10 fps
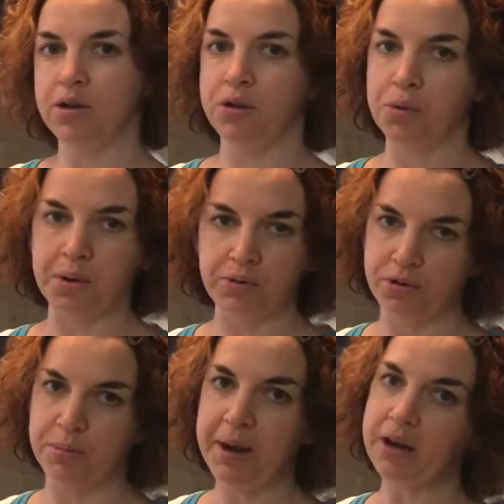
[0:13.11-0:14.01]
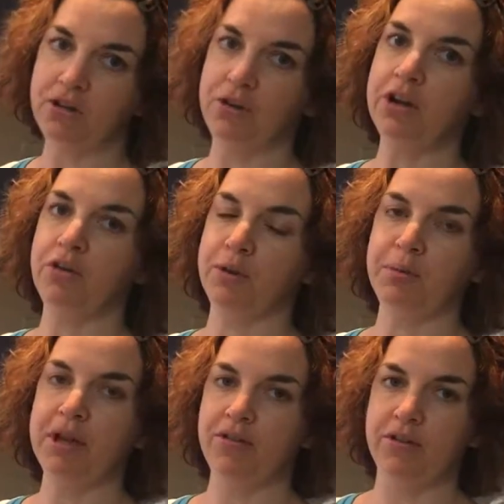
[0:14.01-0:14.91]
You're going through your pantry and you're
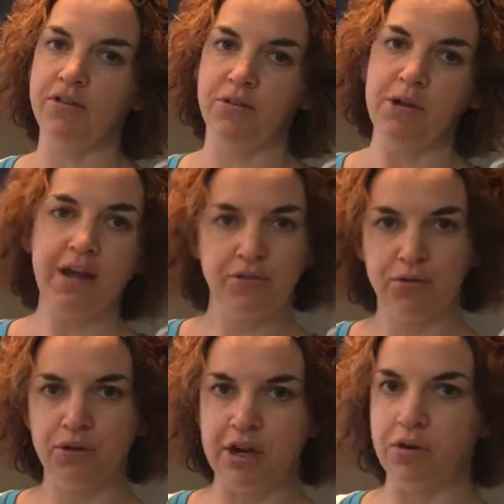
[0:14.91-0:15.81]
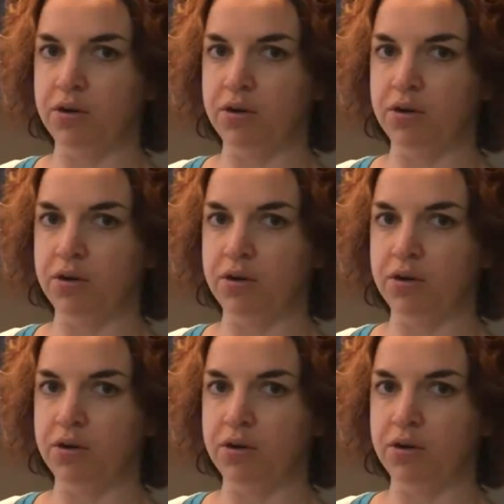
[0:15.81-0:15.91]
replacing some not so great